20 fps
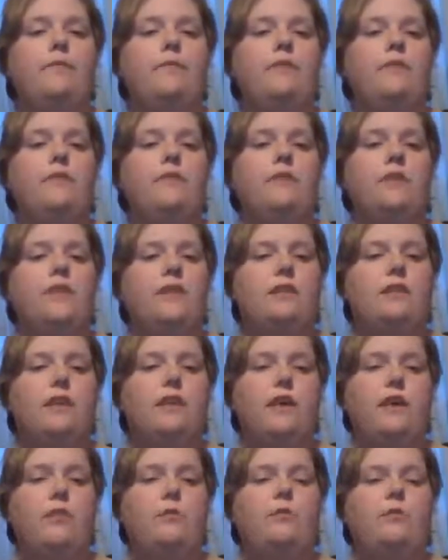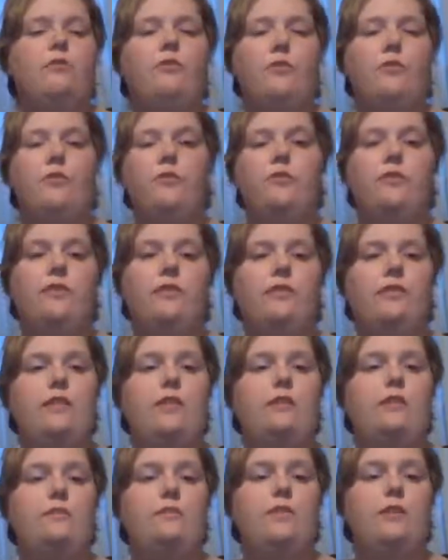it's like referred to as
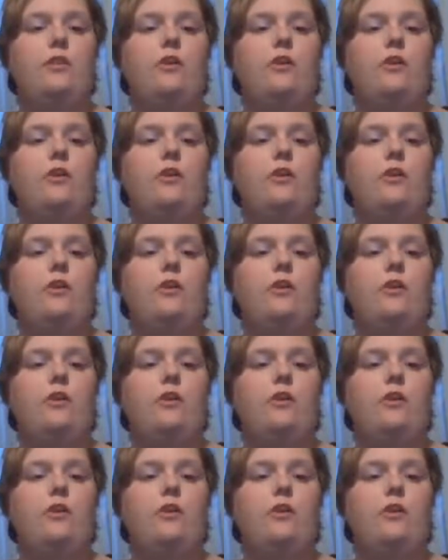C3 a